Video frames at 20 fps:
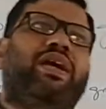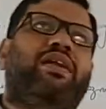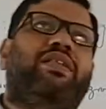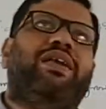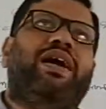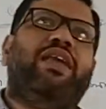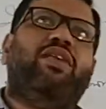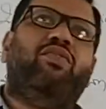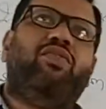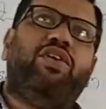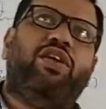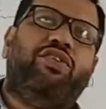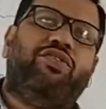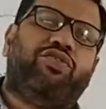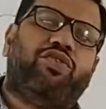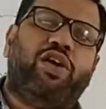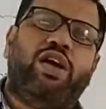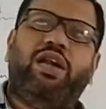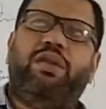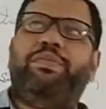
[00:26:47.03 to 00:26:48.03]
it the alluvial
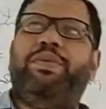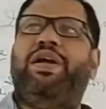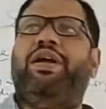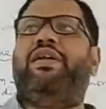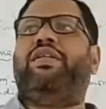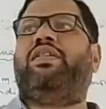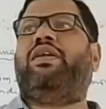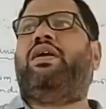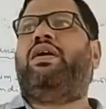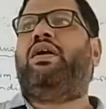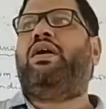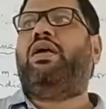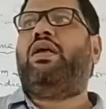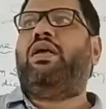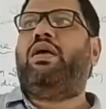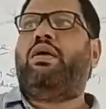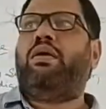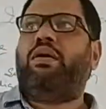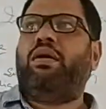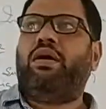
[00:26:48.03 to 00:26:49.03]
soil, be it the
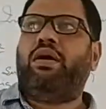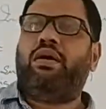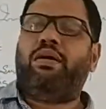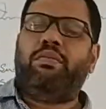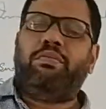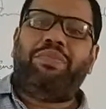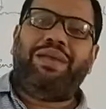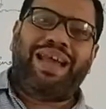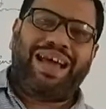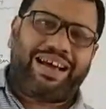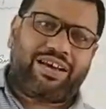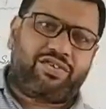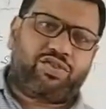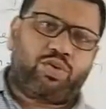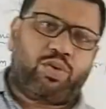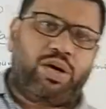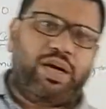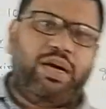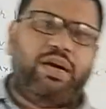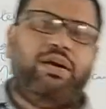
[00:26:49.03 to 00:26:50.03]
black
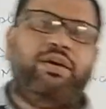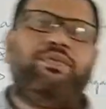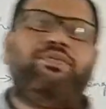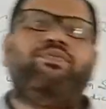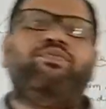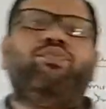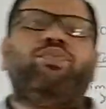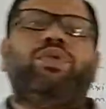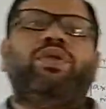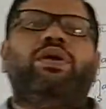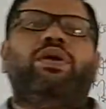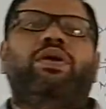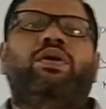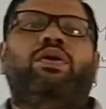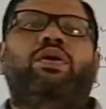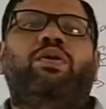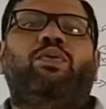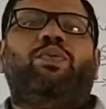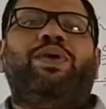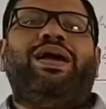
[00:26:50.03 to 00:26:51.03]
soil,
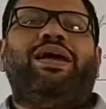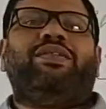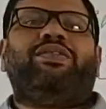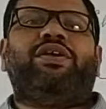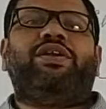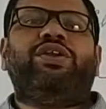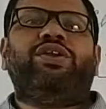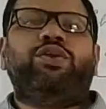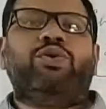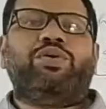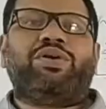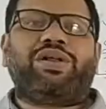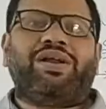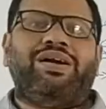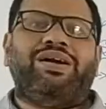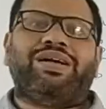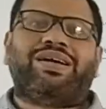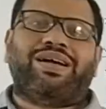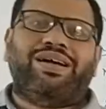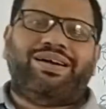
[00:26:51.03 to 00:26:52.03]
where the
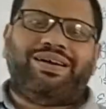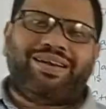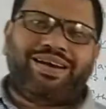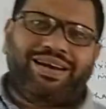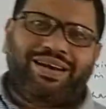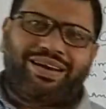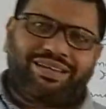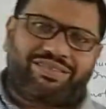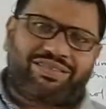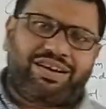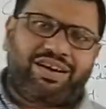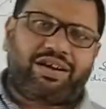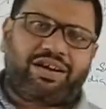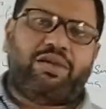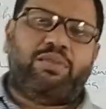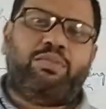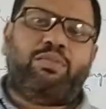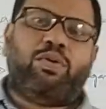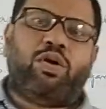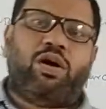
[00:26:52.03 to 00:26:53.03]
nutrient content is
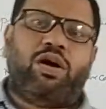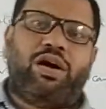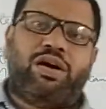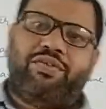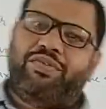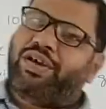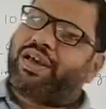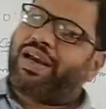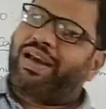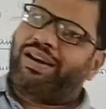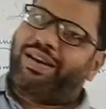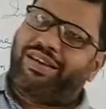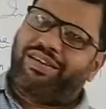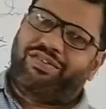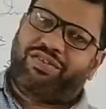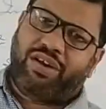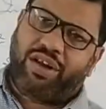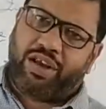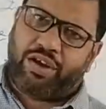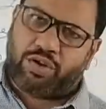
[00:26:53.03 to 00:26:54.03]
little more, we can
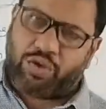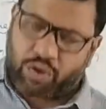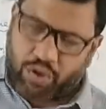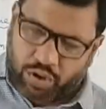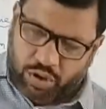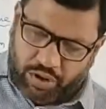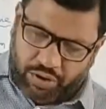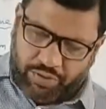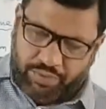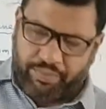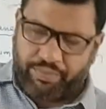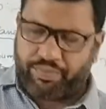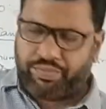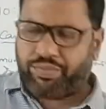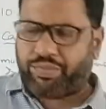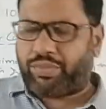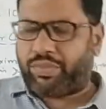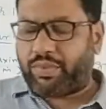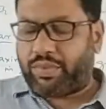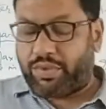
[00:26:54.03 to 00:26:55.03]
easily grow
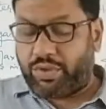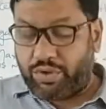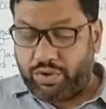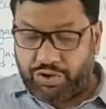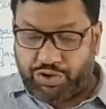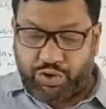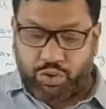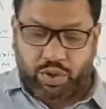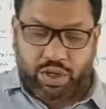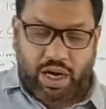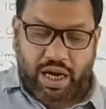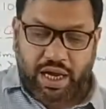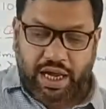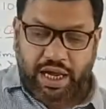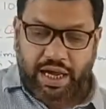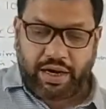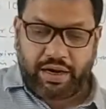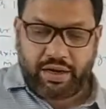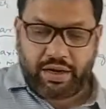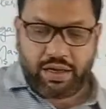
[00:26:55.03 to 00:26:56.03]
the
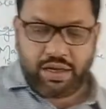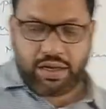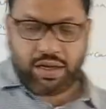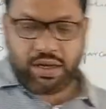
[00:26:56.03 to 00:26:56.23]
sugarcane.